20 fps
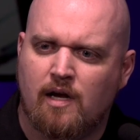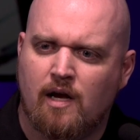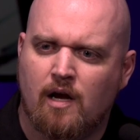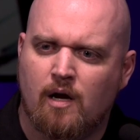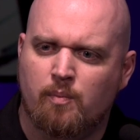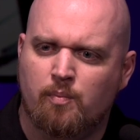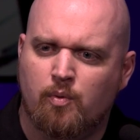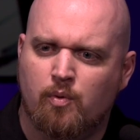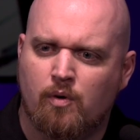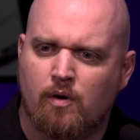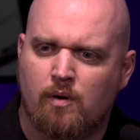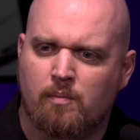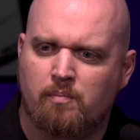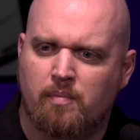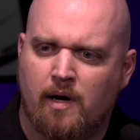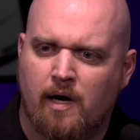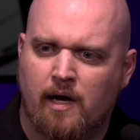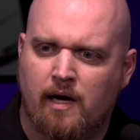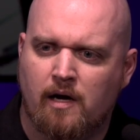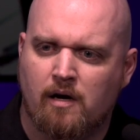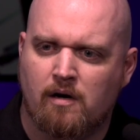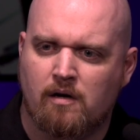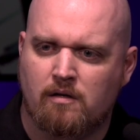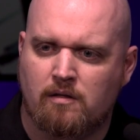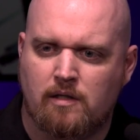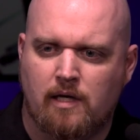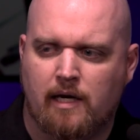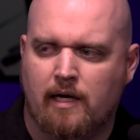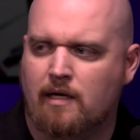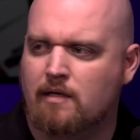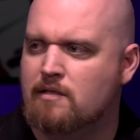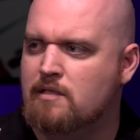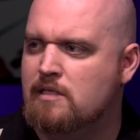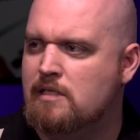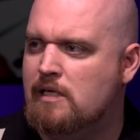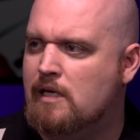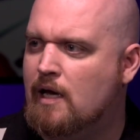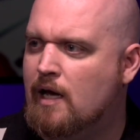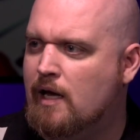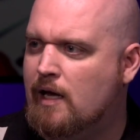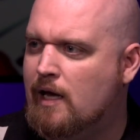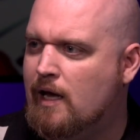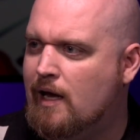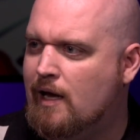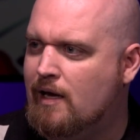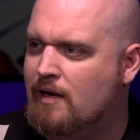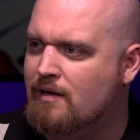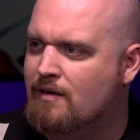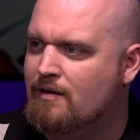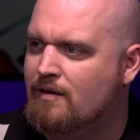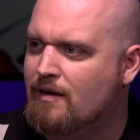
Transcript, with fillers: the airport by her like CIA.